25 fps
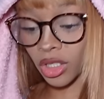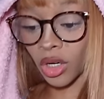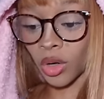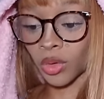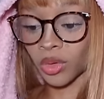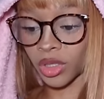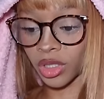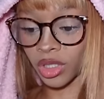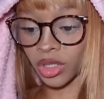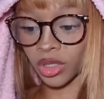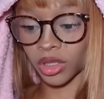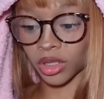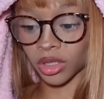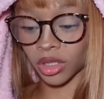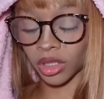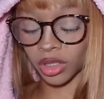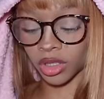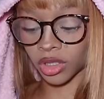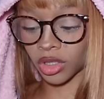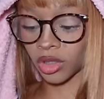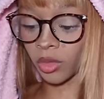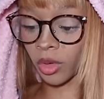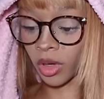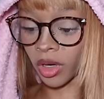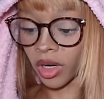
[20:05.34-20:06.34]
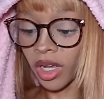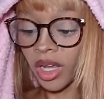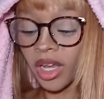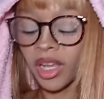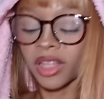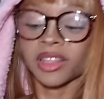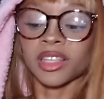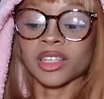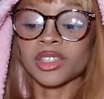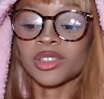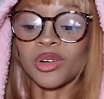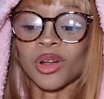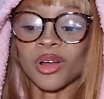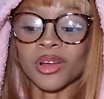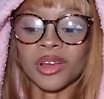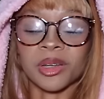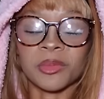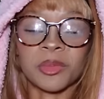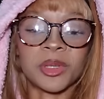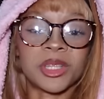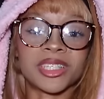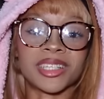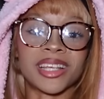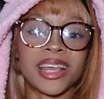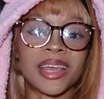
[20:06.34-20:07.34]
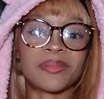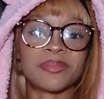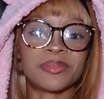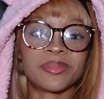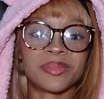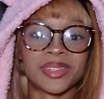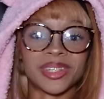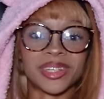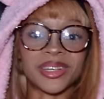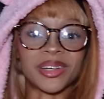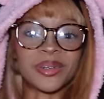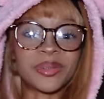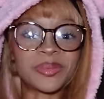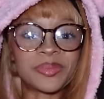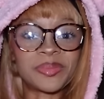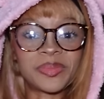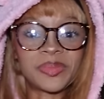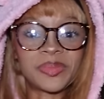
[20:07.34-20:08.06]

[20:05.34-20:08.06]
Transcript: No, there's there's two more. These are all gonna be the same. So